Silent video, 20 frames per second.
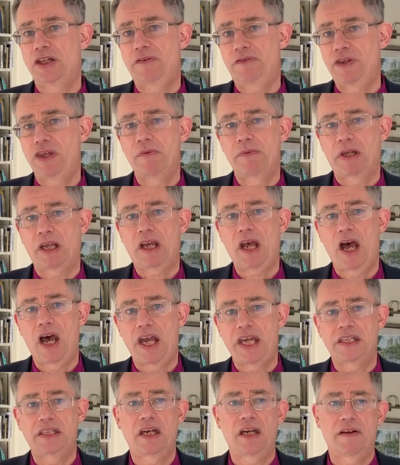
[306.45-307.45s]
of
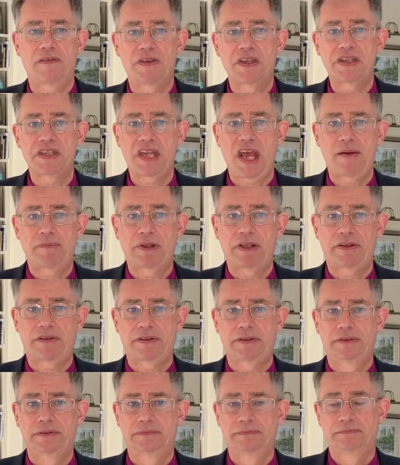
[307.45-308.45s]
humankind and of the Sabbath.
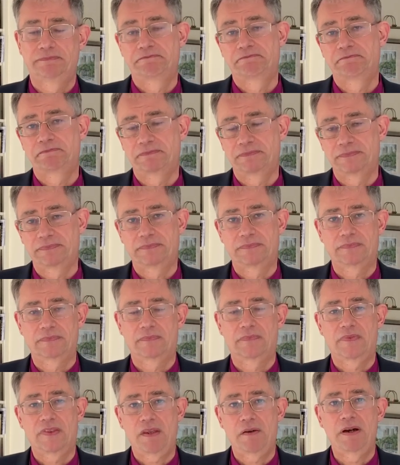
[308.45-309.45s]

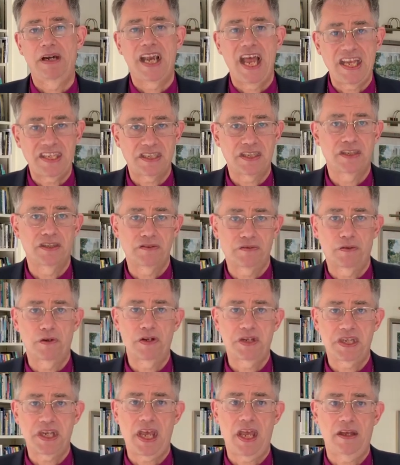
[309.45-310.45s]
There are lessons for
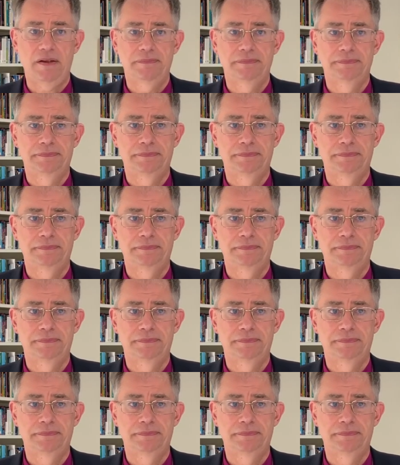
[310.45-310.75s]
us here.